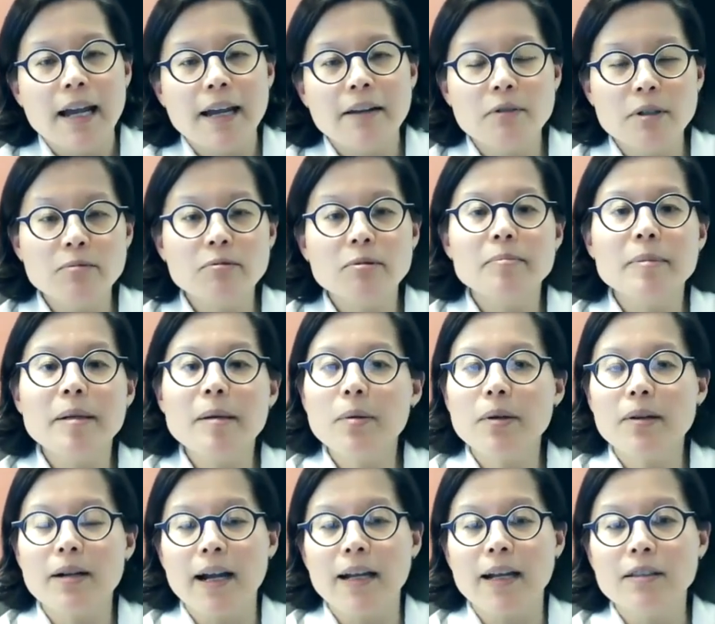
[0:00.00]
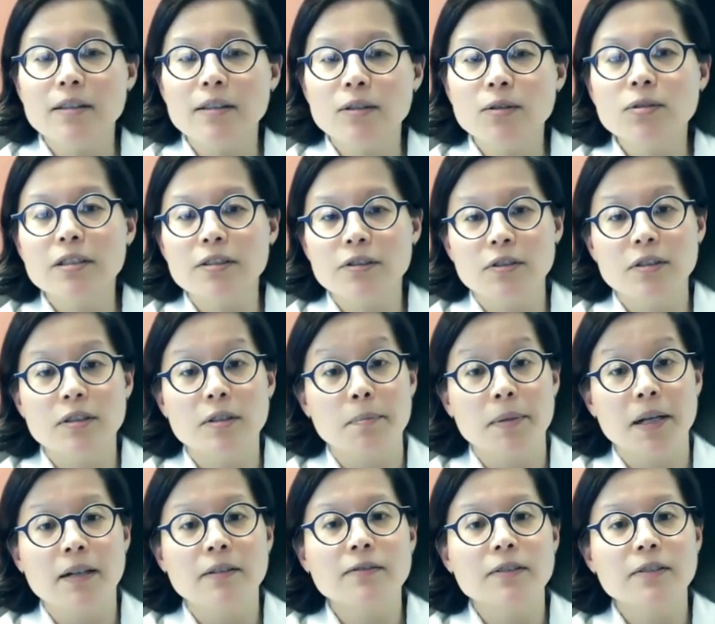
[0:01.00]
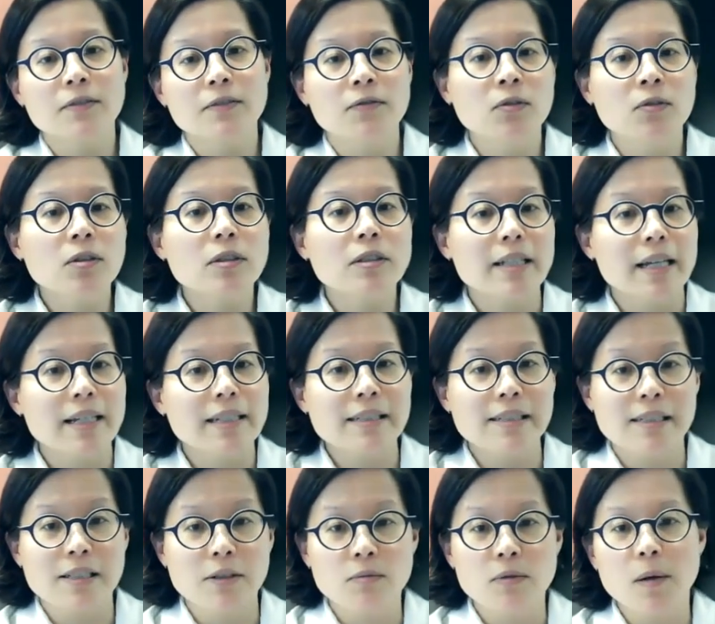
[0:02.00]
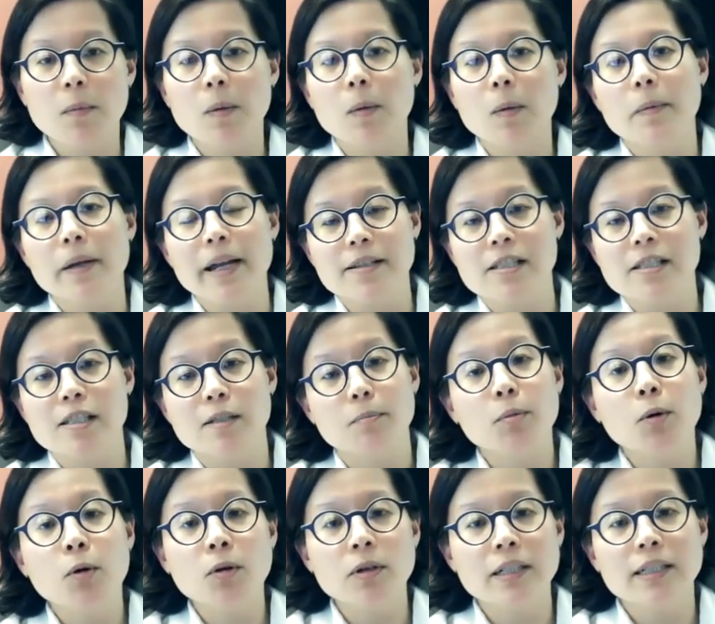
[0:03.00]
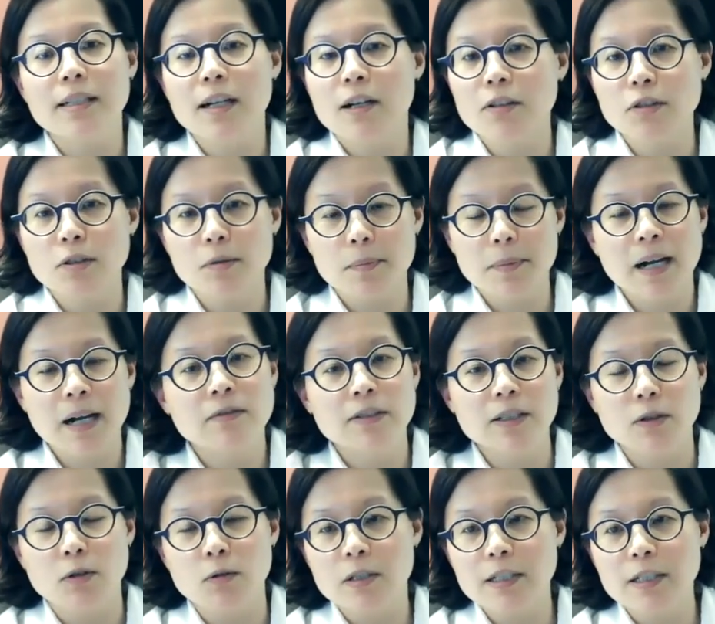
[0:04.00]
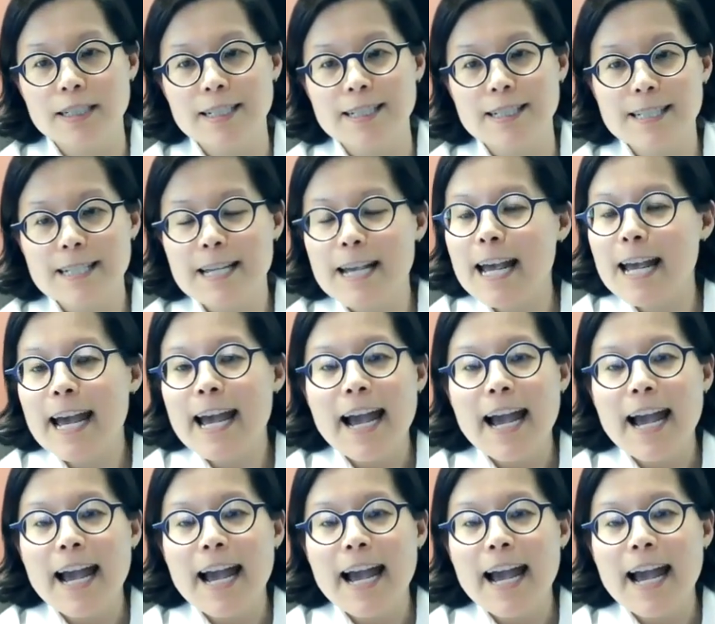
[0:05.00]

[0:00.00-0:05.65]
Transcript: And remember, I alluded to the pelvic floor like it's a rubber band supporting all your pelvic organs.